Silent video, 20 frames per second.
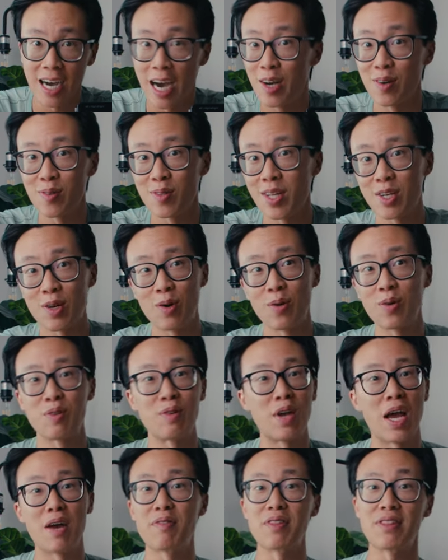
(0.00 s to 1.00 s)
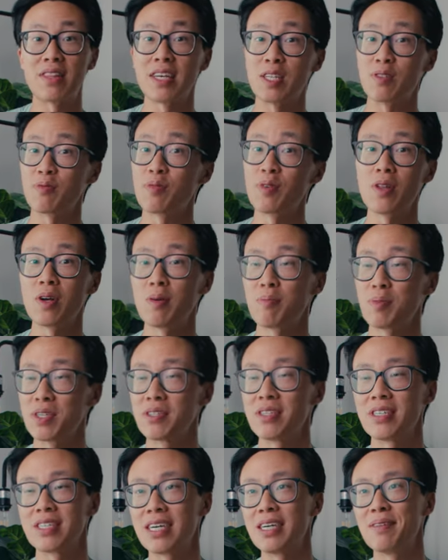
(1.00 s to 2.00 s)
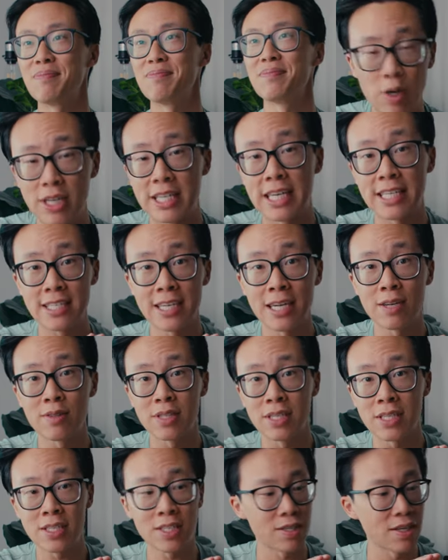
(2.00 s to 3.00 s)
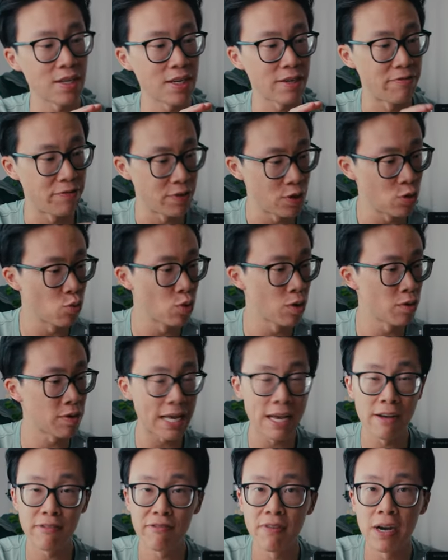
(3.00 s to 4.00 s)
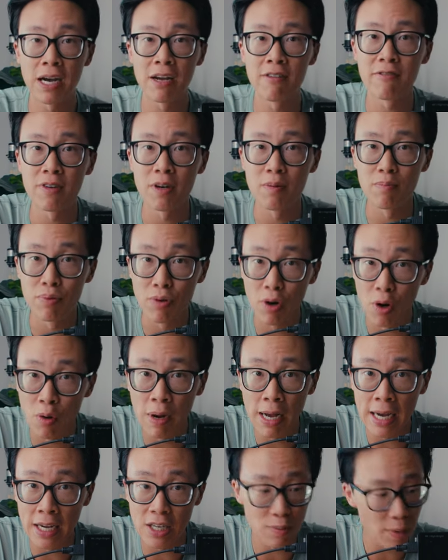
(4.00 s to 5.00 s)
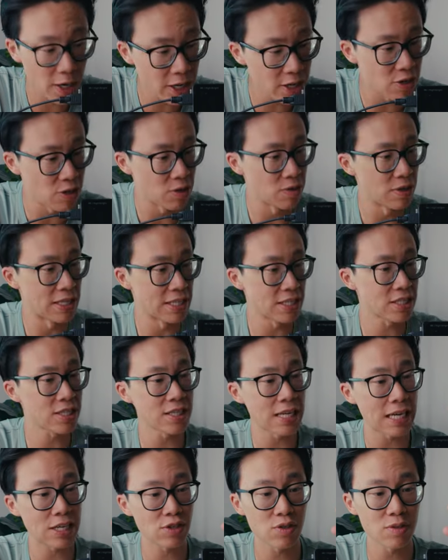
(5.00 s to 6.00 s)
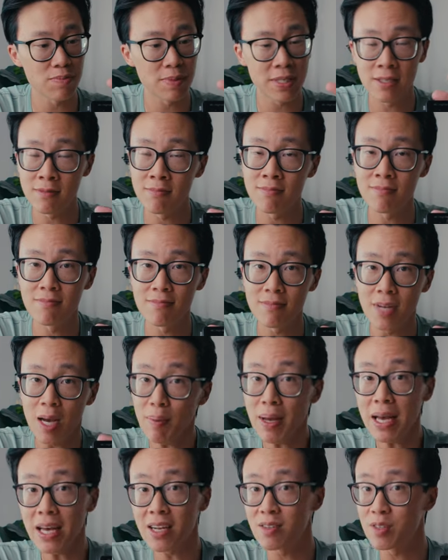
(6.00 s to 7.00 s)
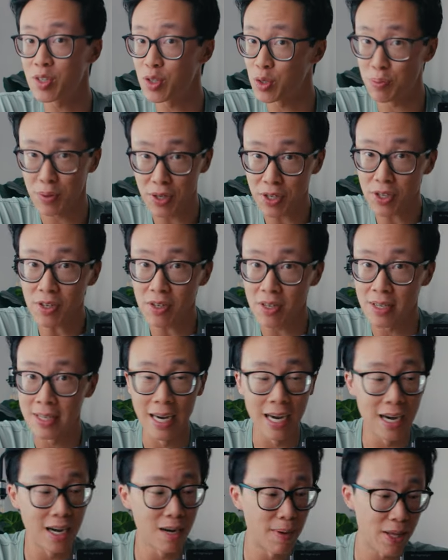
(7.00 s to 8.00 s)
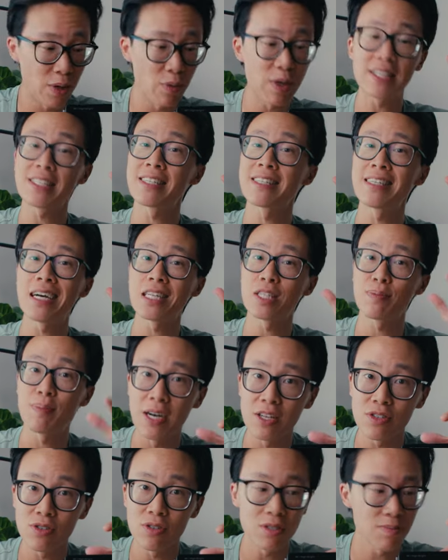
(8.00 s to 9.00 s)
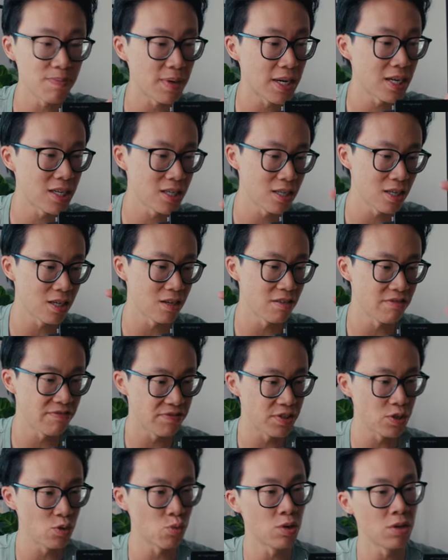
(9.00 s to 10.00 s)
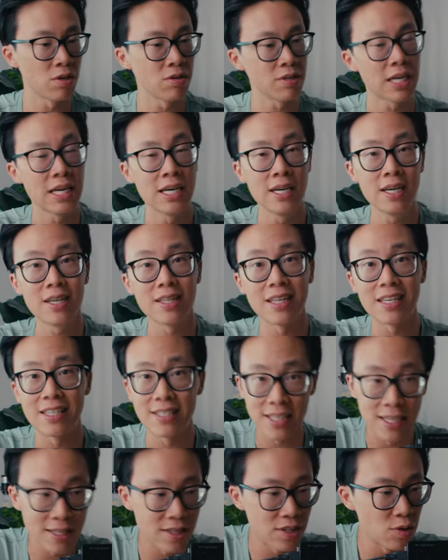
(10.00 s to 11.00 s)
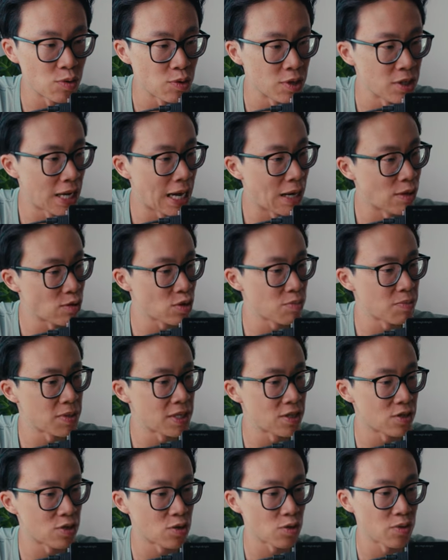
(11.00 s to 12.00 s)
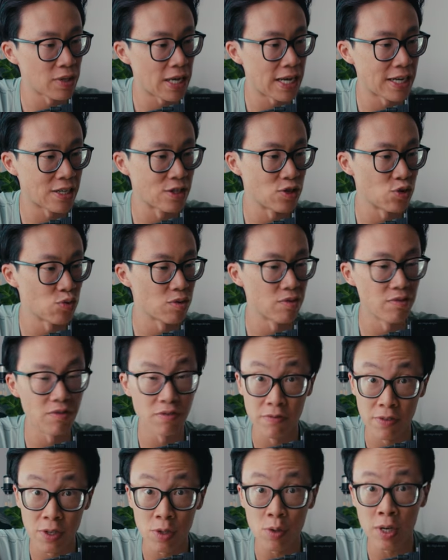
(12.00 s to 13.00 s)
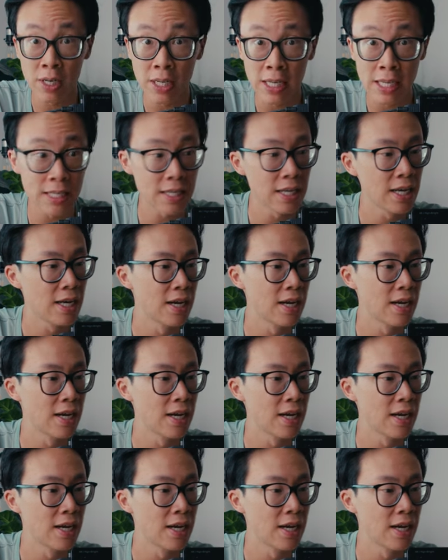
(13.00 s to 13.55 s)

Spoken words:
I don't like holding heavy things for a long period of time. So I tested out this FeelWorld F5 PROX monitor, and this has actually been not bad. This is pretty good. By the way, this is not sponsored by FeelWorld. They sent the unit out to me so that I can do a review on it